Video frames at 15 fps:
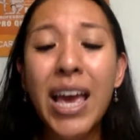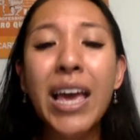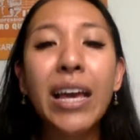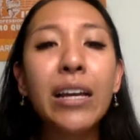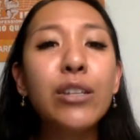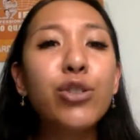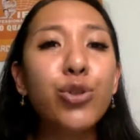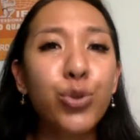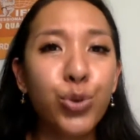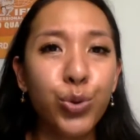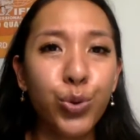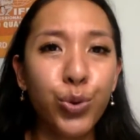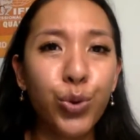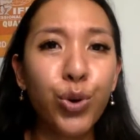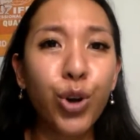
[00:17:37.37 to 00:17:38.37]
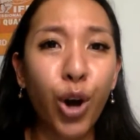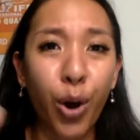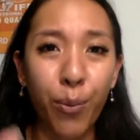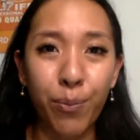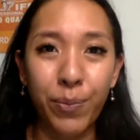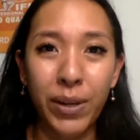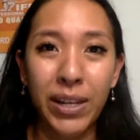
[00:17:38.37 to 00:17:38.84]
It's two
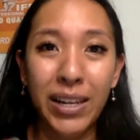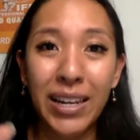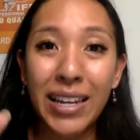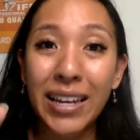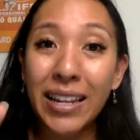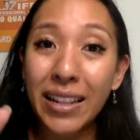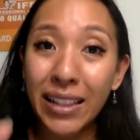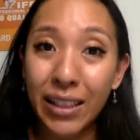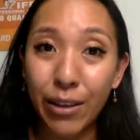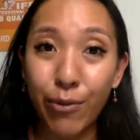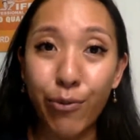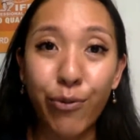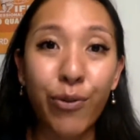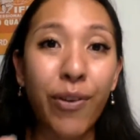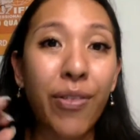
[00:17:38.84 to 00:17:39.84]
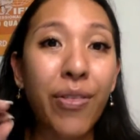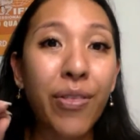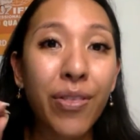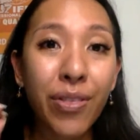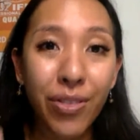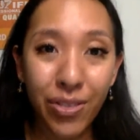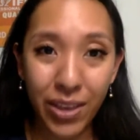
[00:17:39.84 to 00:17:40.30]
completely different
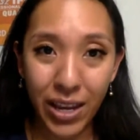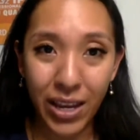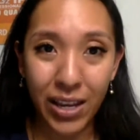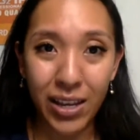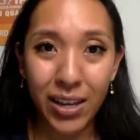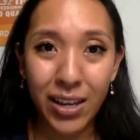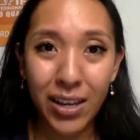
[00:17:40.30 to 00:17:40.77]
thing.